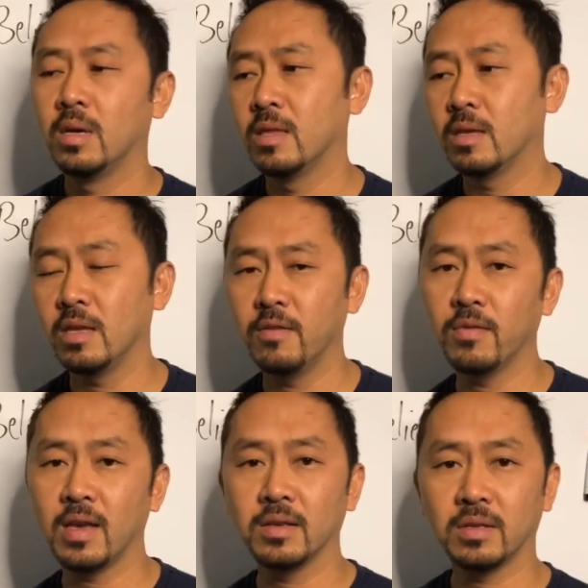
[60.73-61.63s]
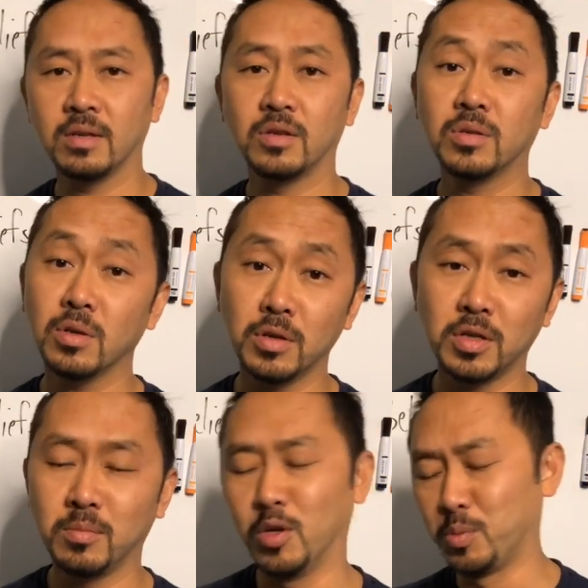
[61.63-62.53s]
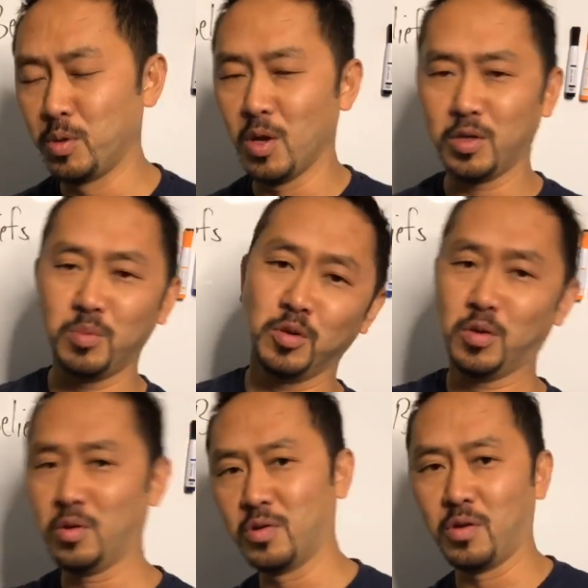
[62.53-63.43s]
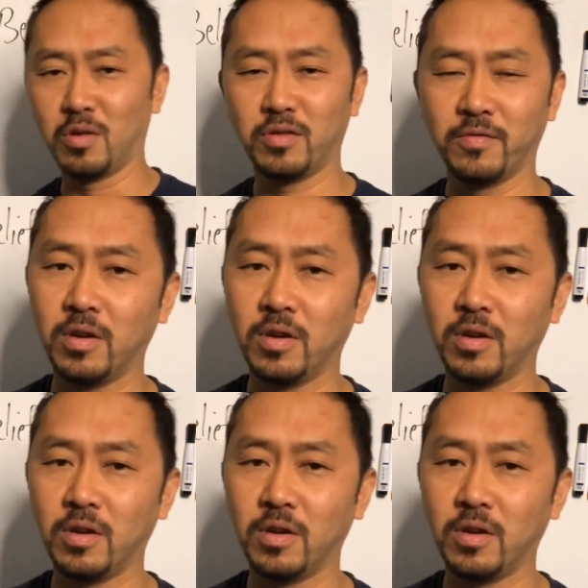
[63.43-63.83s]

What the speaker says: And then even as a surgeon, must be nice to be a surgeon, Dr.